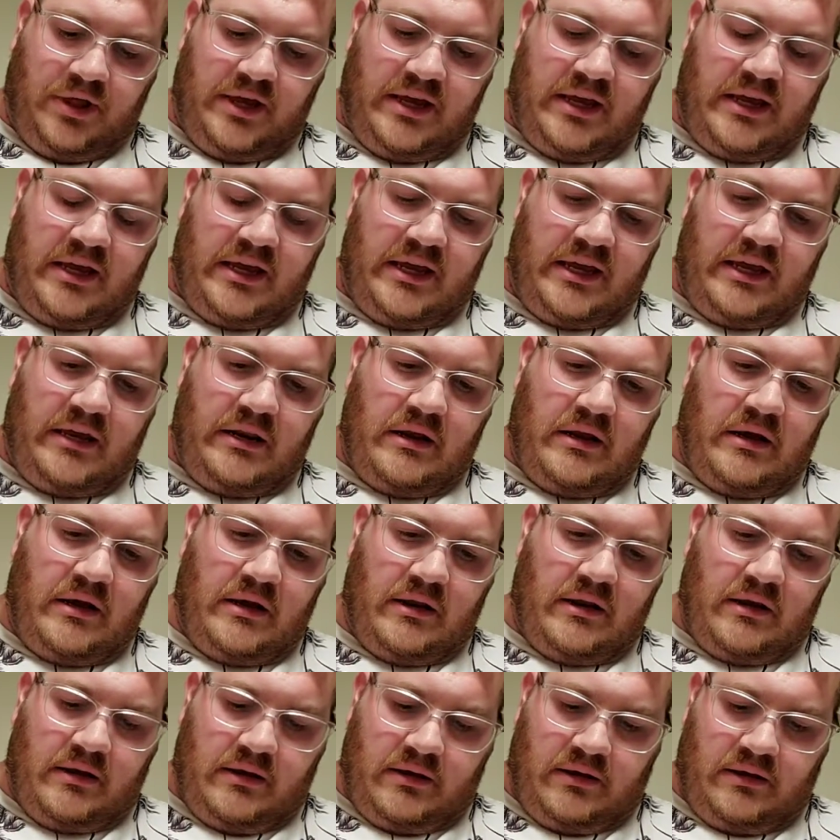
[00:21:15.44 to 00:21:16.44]
play
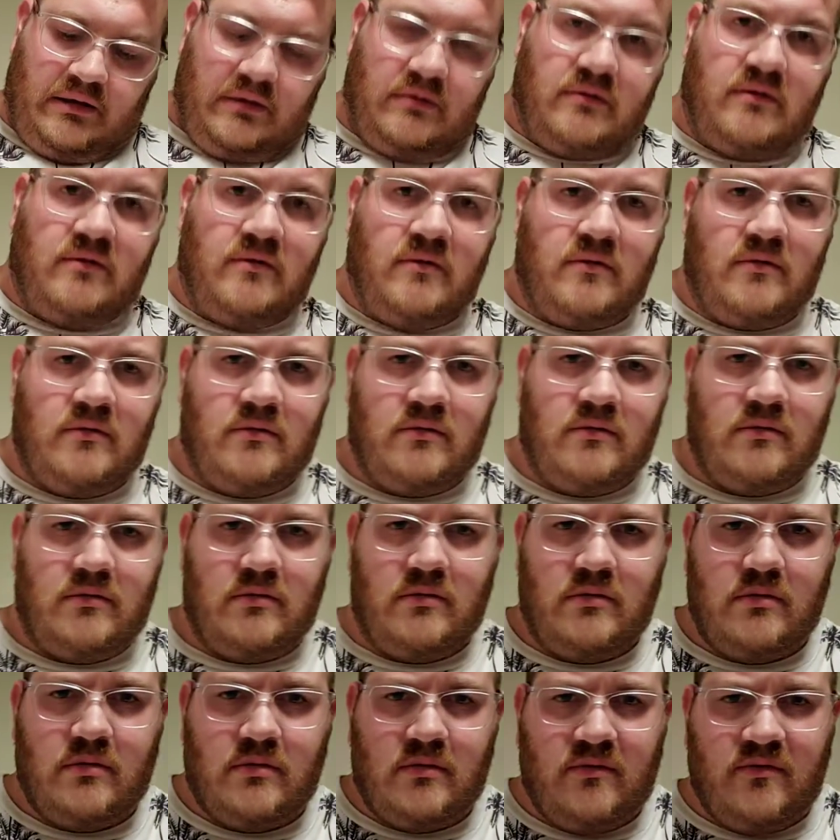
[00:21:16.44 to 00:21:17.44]
again on
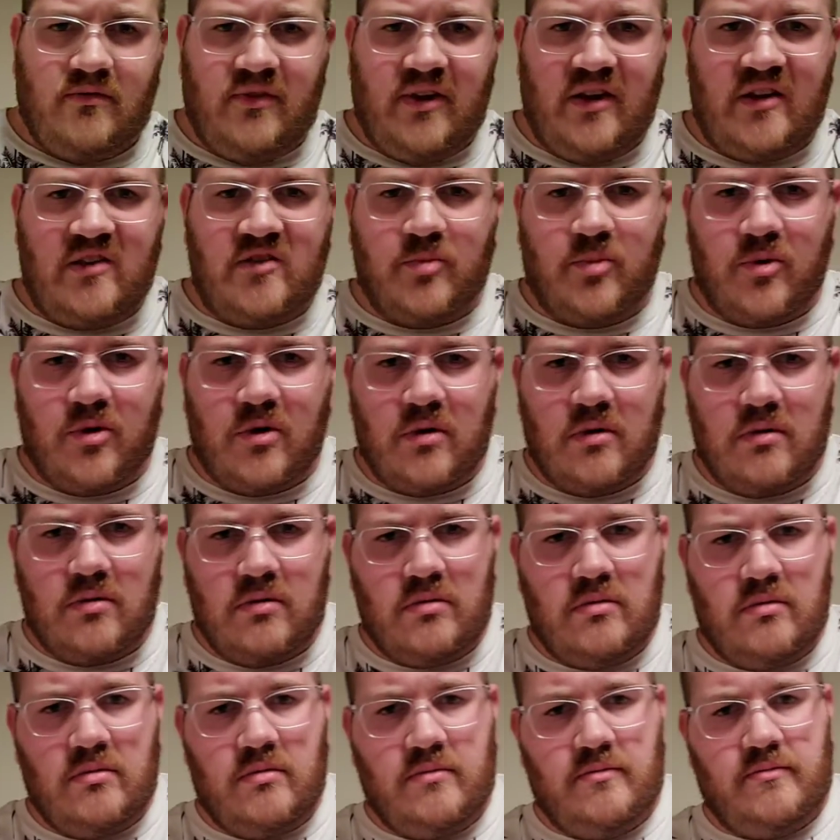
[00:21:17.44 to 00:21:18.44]

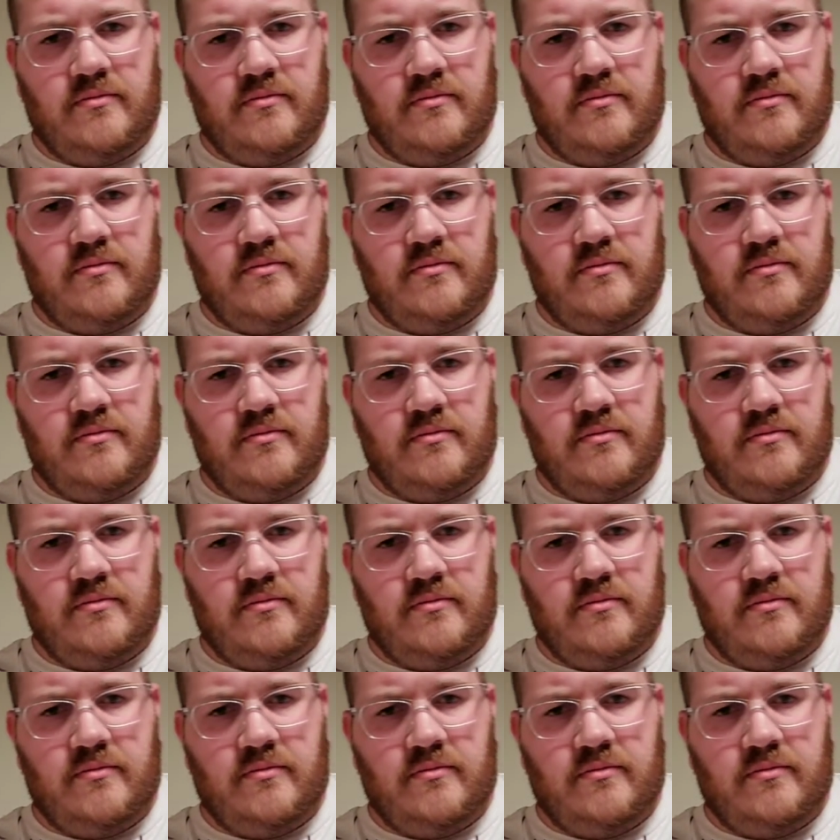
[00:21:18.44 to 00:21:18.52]
Facebook.